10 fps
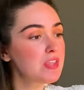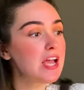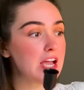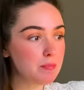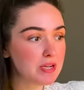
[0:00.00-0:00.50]

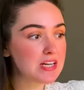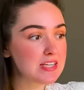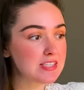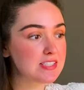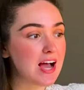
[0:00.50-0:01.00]
and
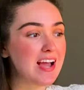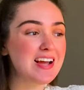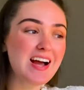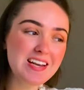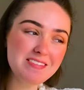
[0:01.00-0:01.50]
because I
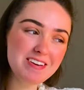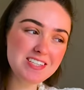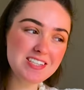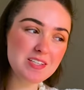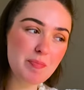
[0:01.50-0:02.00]
kind of
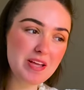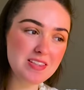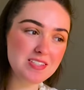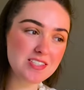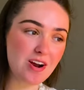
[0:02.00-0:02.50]
anticipate
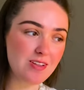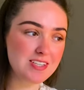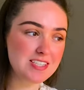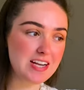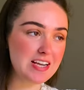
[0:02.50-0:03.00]
this
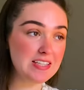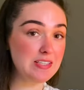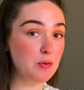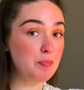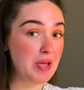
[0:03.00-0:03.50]
garland getting a
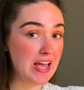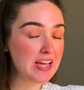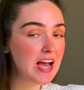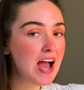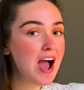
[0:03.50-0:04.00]
little big,